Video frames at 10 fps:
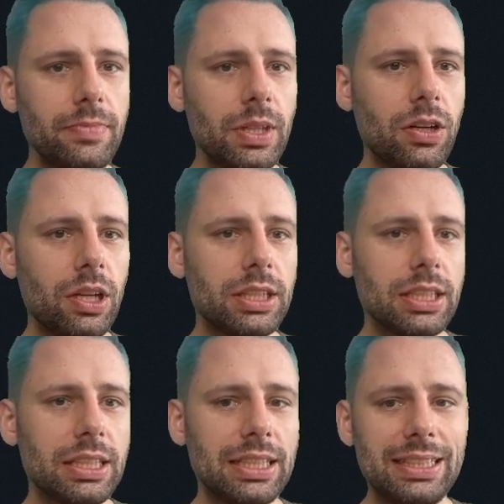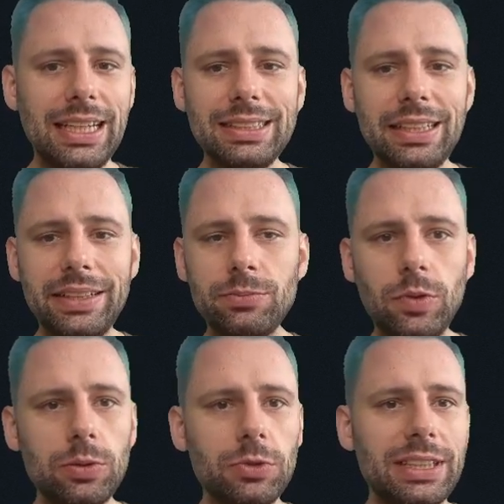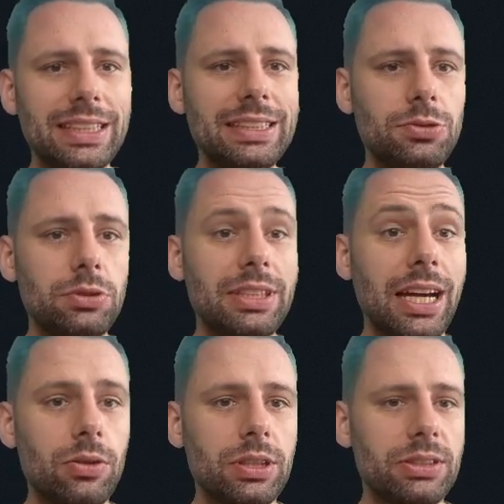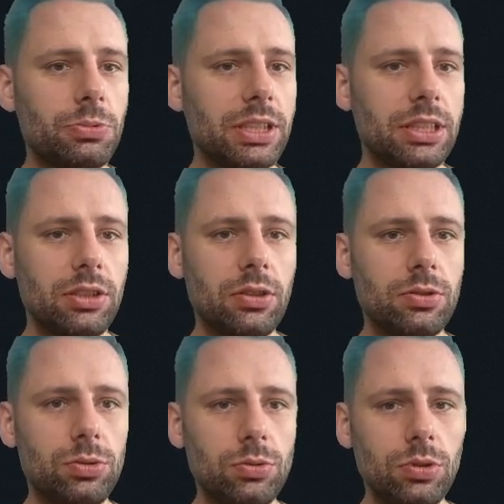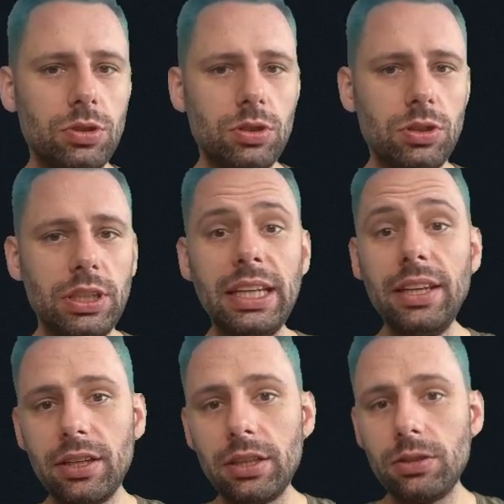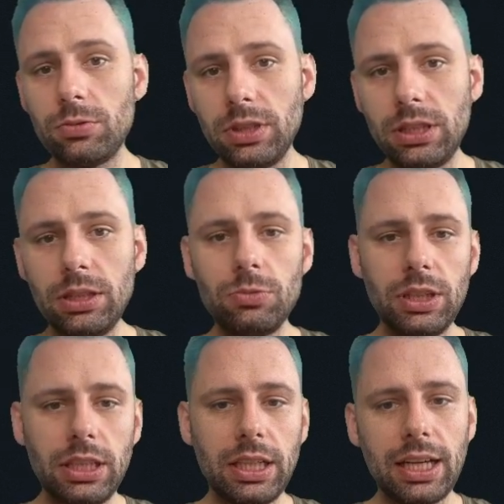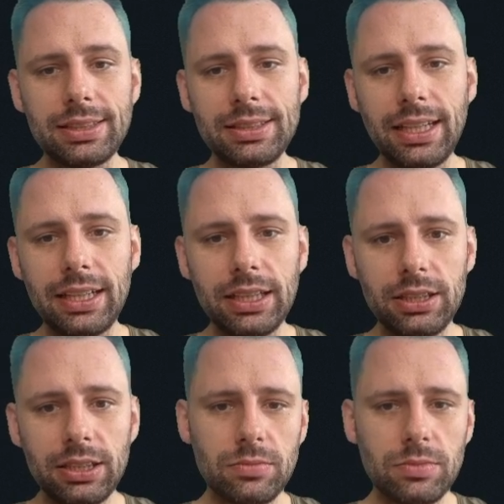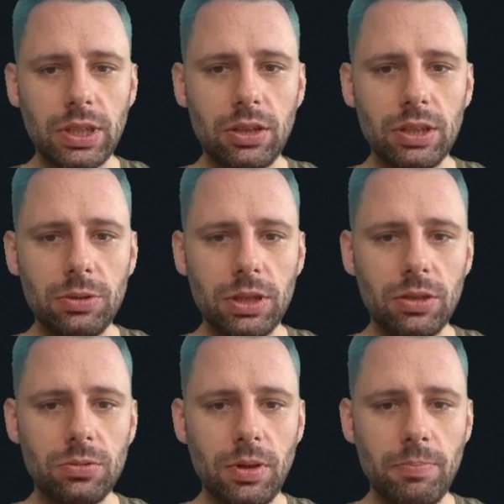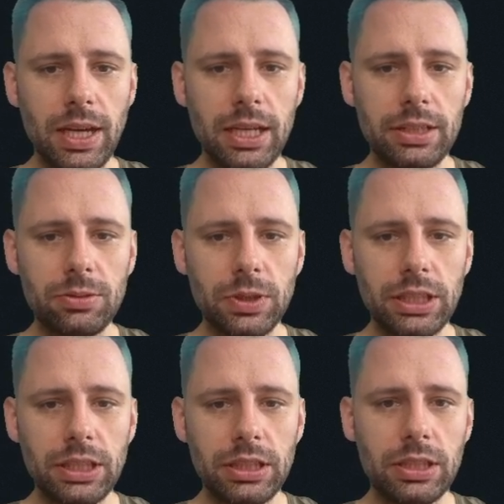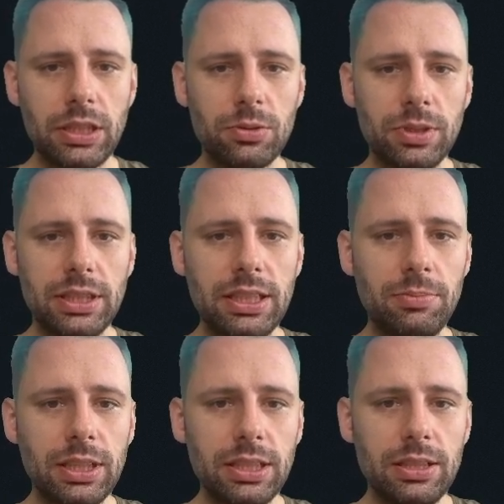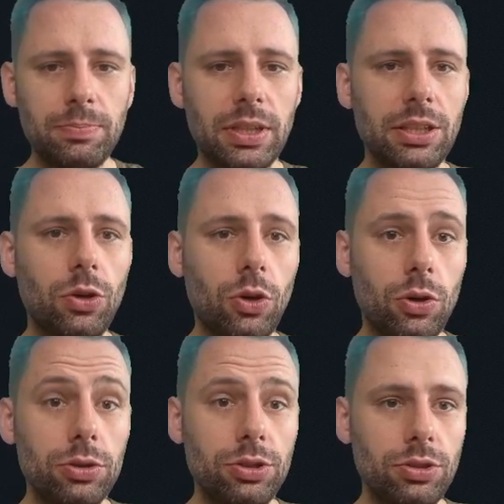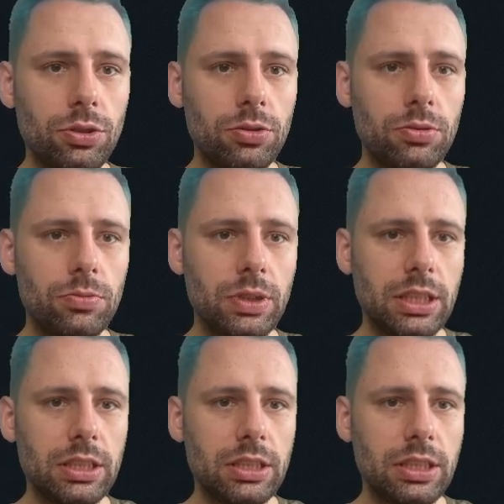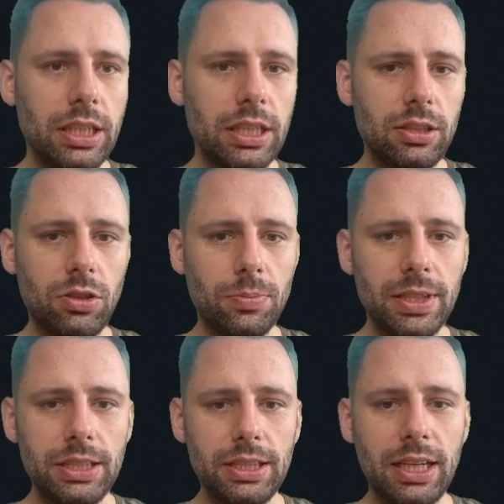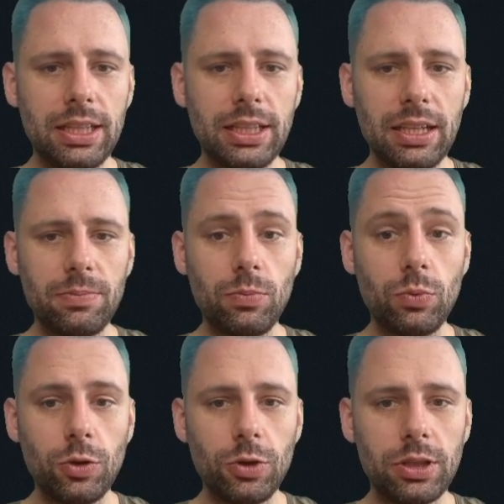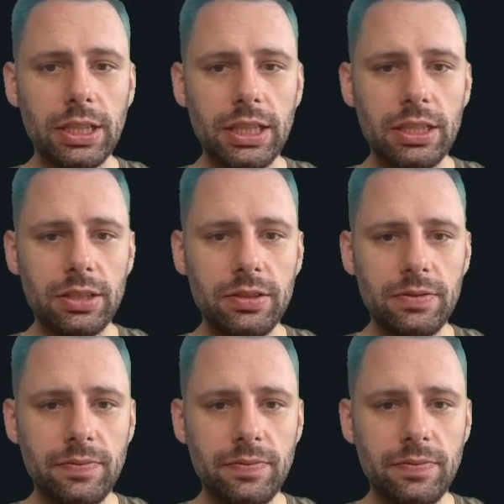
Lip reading: on the testnet. And what we can do now is we can go to either redeem, we can unstake it. Now here we go with Max, we can redeem it, but also we can hit commit and get more in.